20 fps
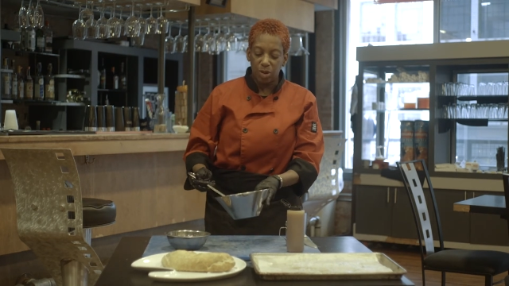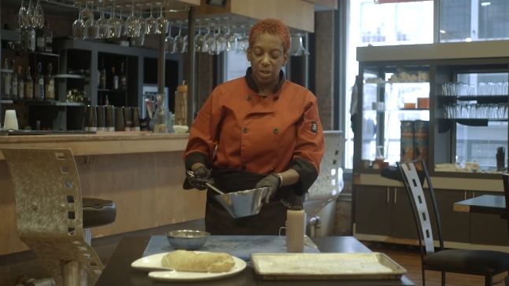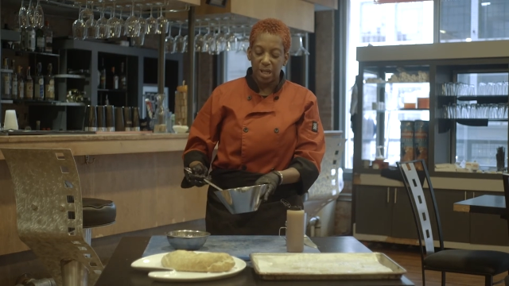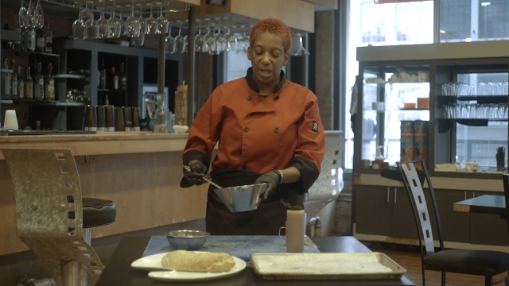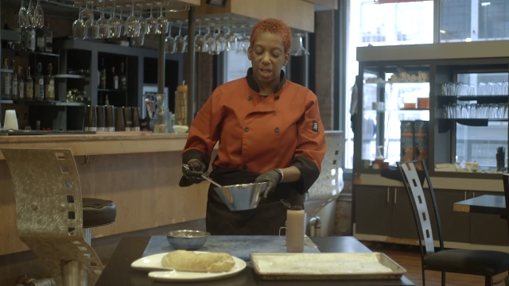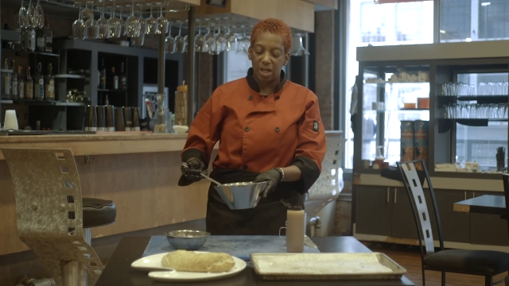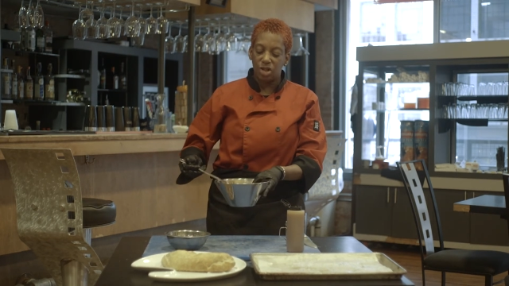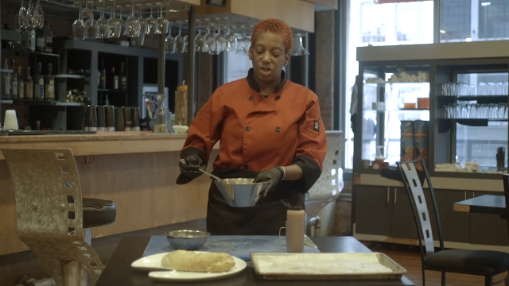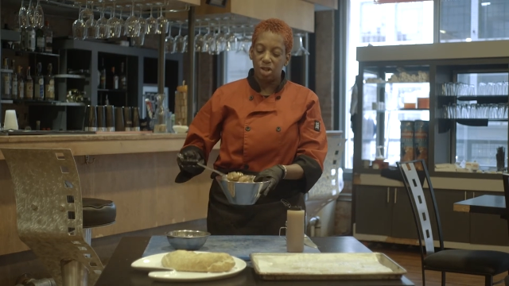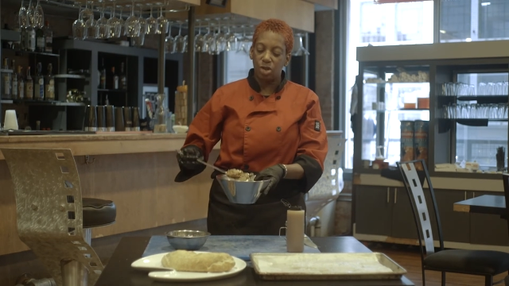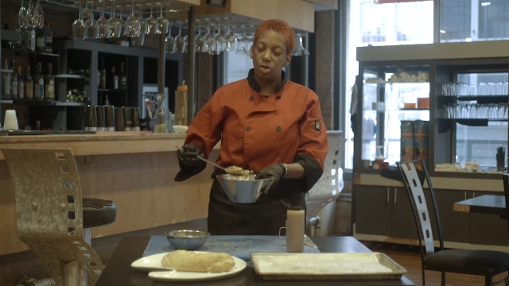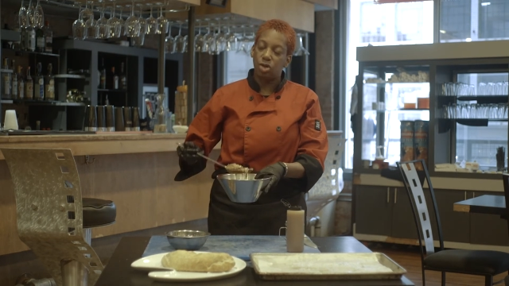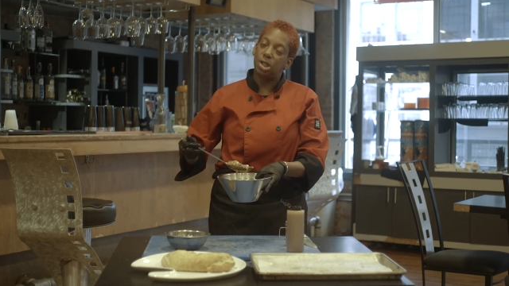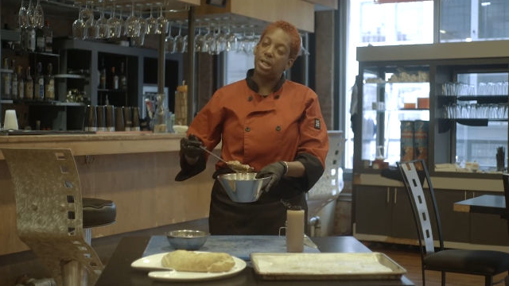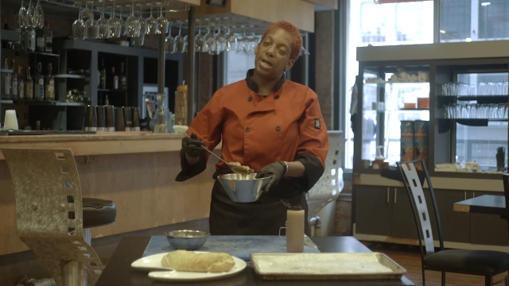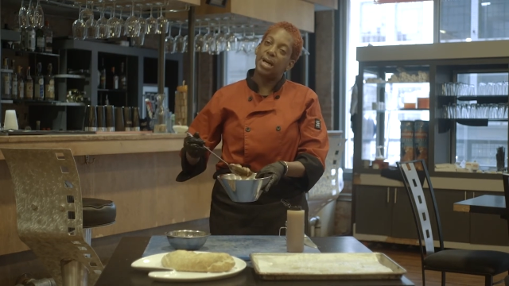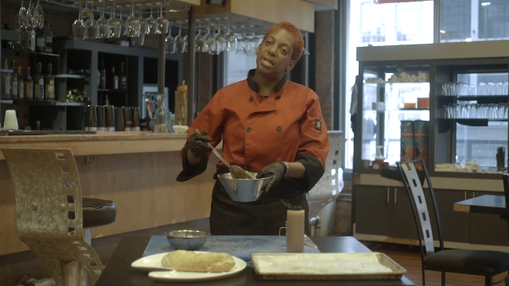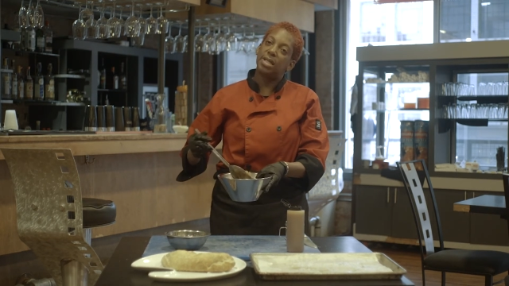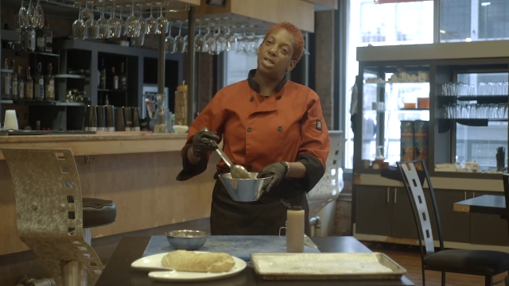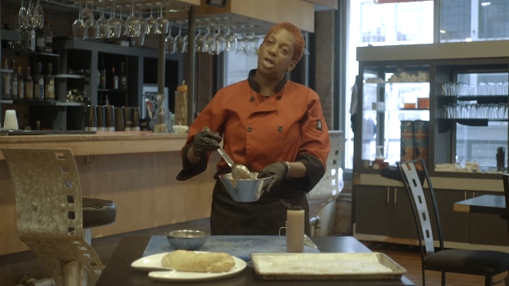that I showed you
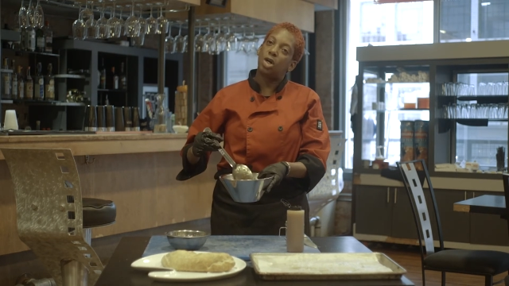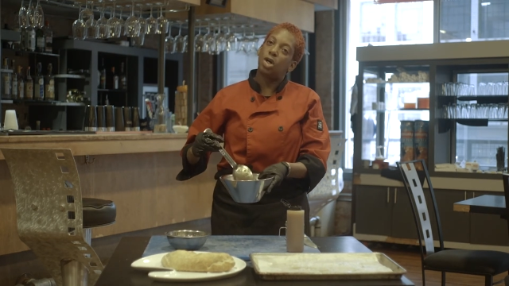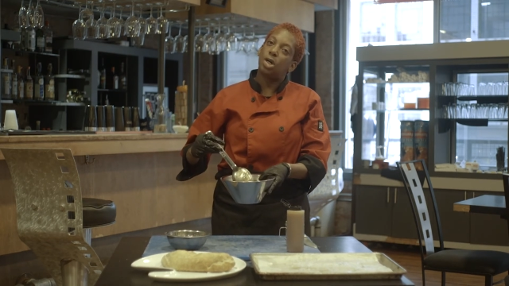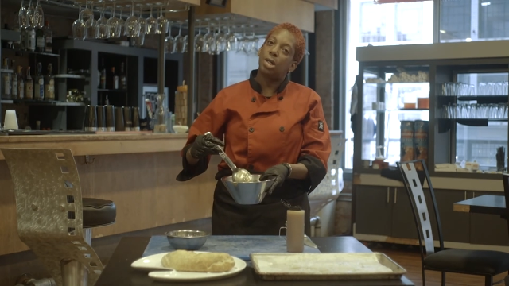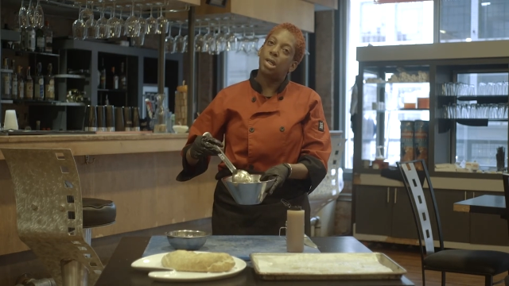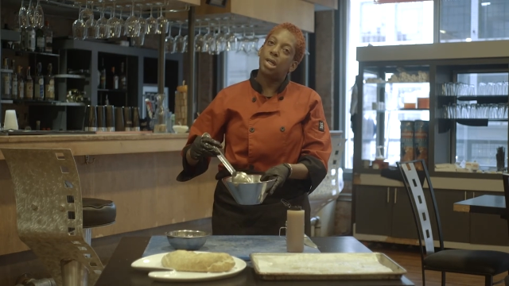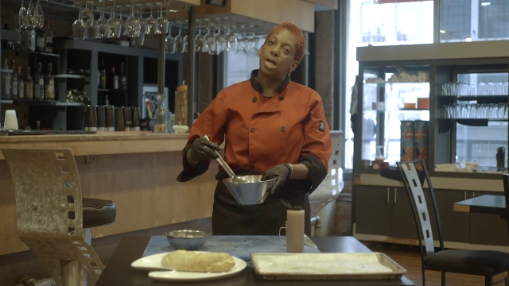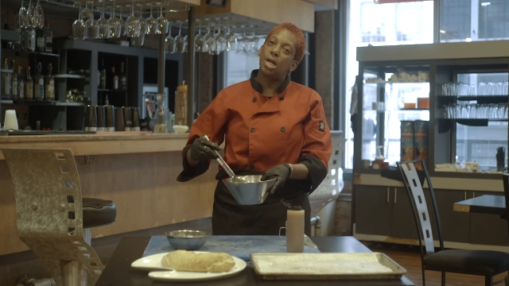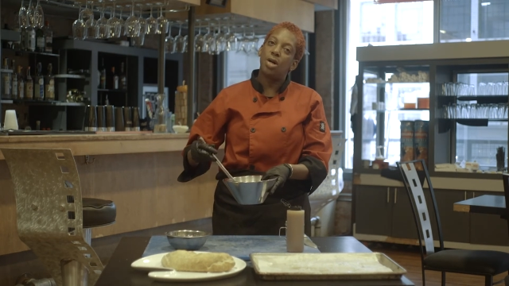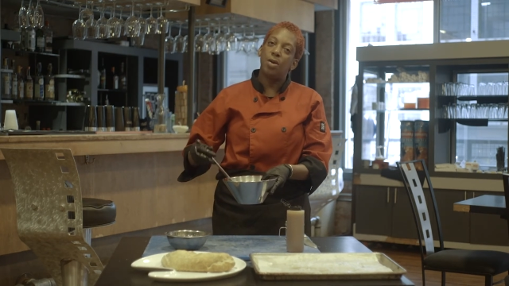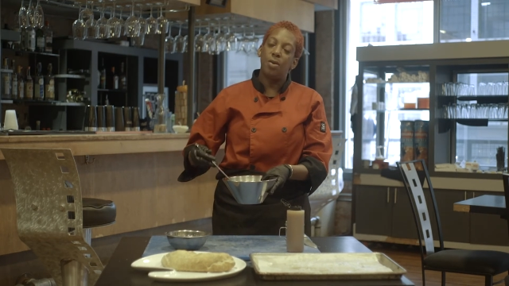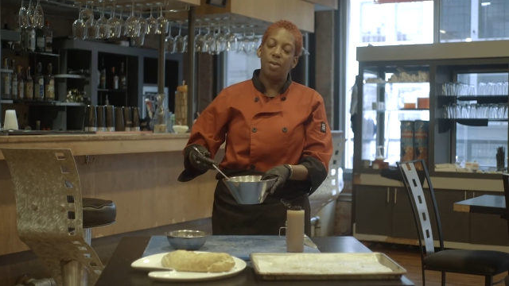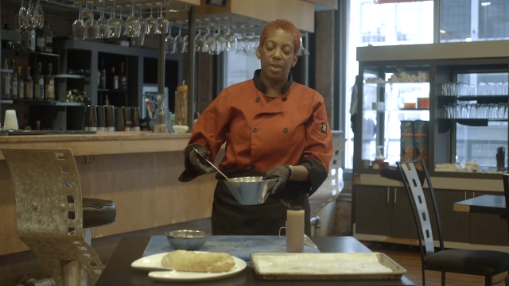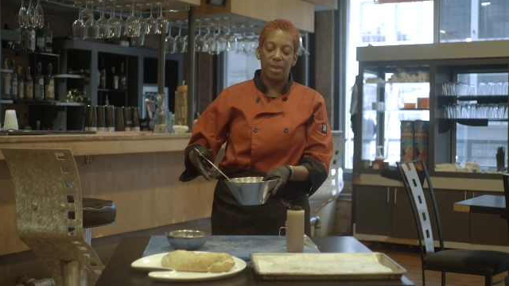guys earlier